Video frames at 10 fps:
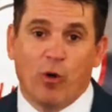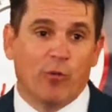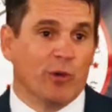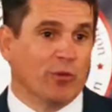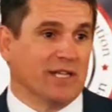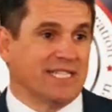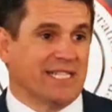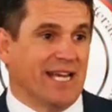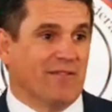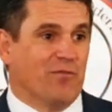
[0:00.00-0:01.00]
and what we really
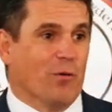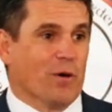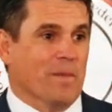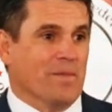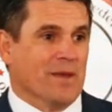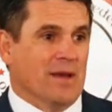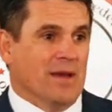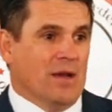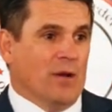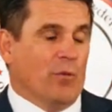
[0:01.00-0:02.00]
stand for.
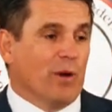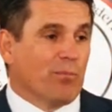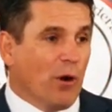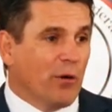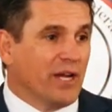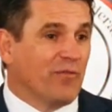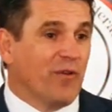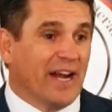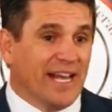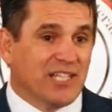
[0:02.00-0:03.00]
We are broken
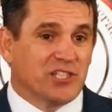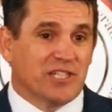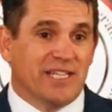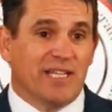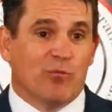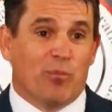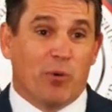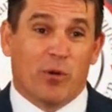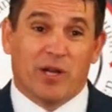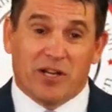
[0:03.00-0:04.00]
financially. We're
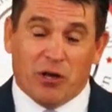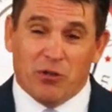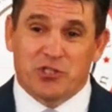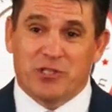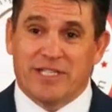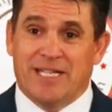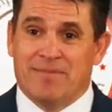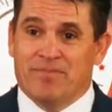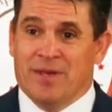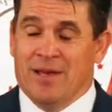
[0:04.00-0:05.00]
broken
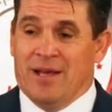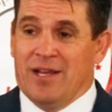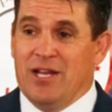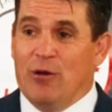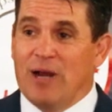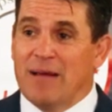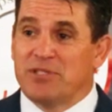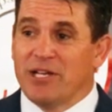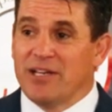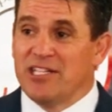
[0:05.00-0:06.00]
culturally. You know, and
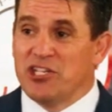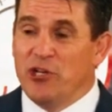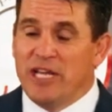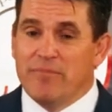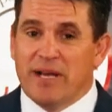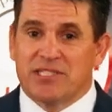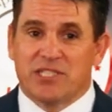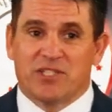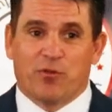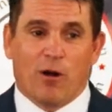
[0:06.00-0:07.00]
I'm sharing a unique
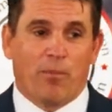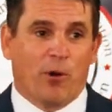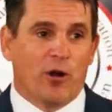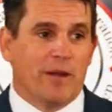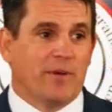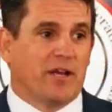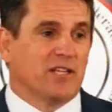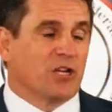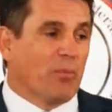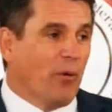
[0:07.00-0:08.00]
message for our party
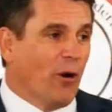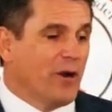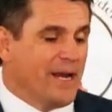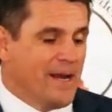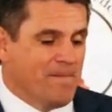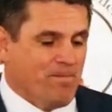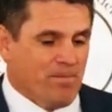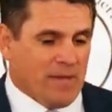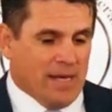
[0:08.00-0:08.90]
because our party